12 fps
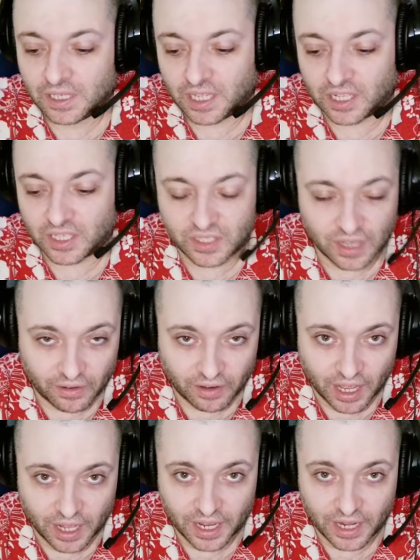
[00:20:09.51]
And
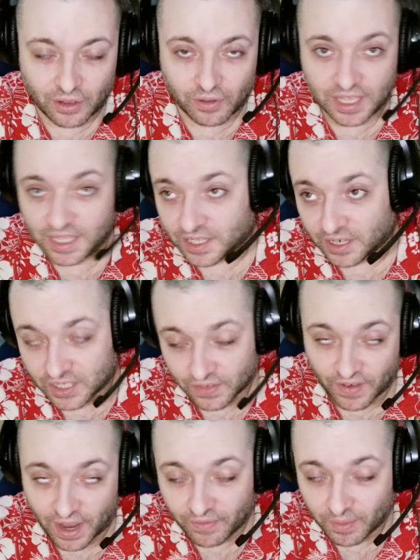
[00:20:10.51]
Sauron, I know he's going to
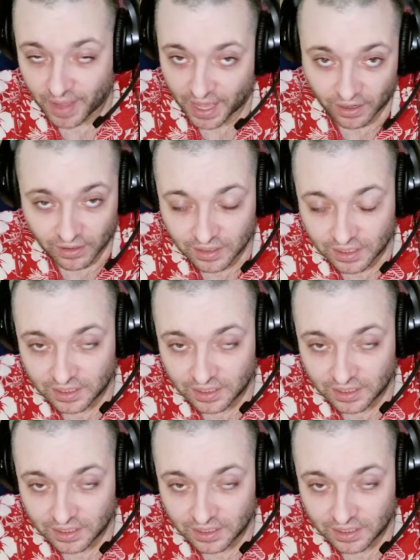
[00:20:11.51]
survive the battle